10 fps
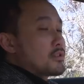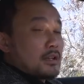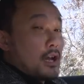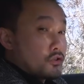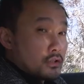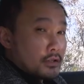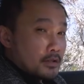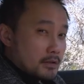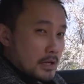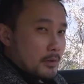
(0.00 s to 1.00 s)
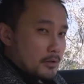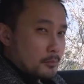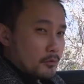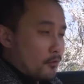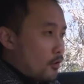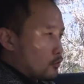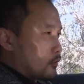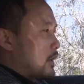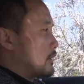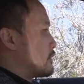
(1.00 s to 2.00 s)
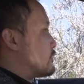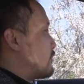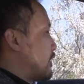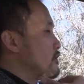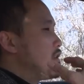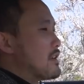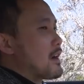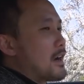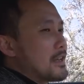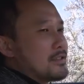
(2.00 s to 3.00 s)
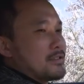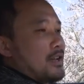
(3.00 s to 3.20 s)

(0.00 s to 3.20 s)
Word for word: is largely the same as before. You get this very nice,